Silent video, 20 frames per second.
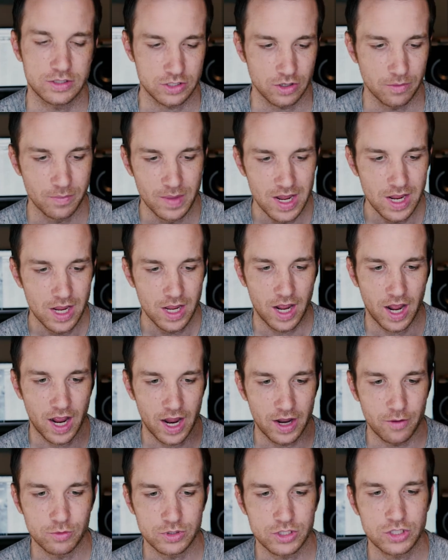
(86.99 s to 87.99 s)
So
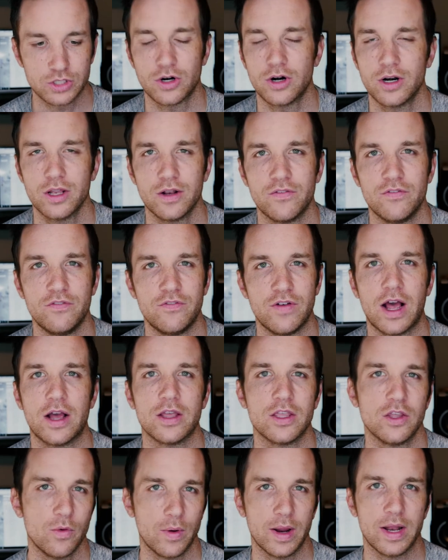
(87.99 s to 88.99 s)
I started
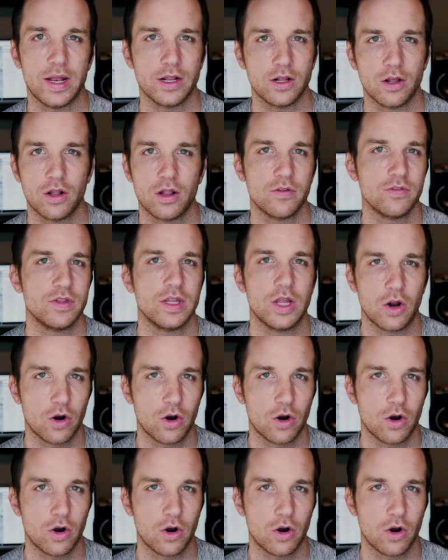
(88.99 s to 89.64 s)
evaluating all of the